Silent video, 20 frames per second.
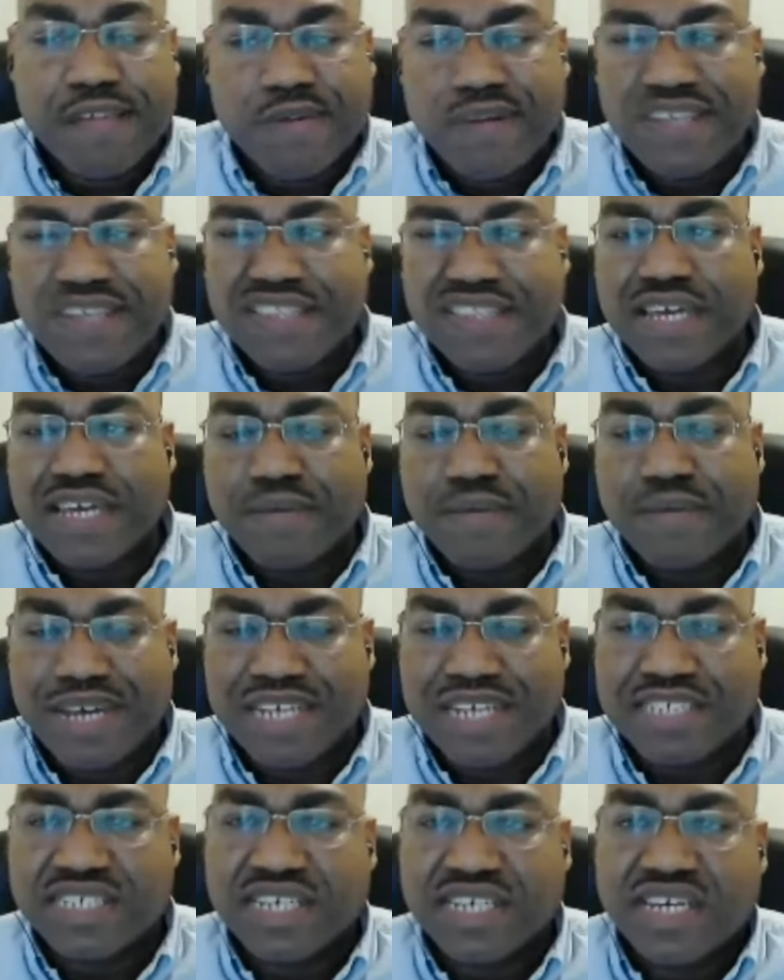what do you yeah. think it
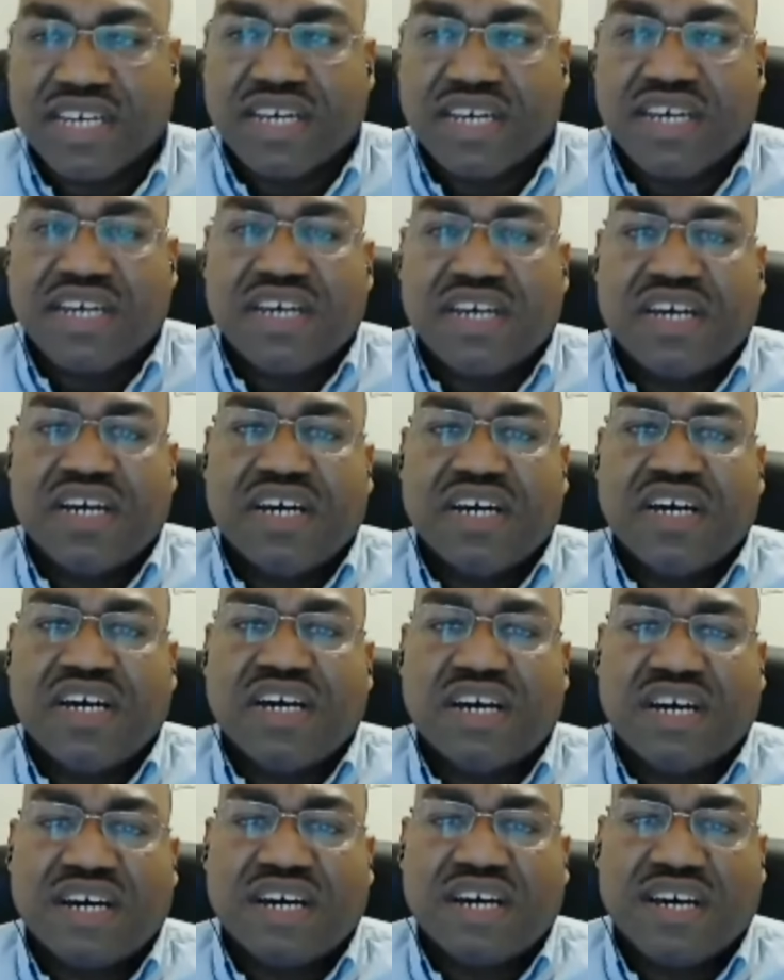means?
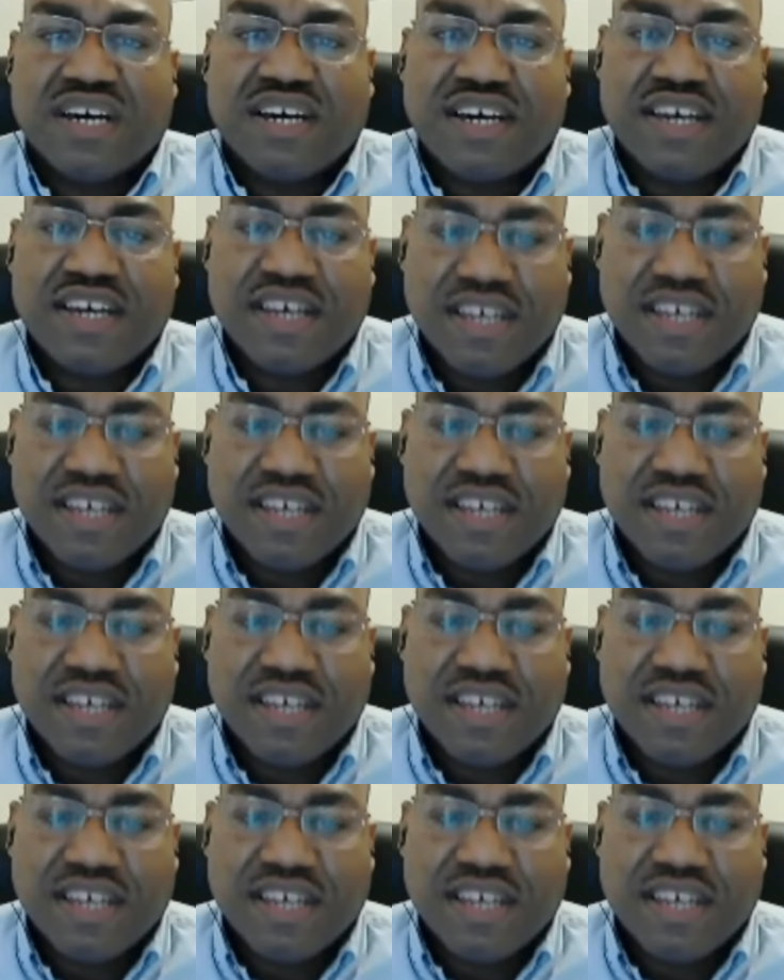Uh,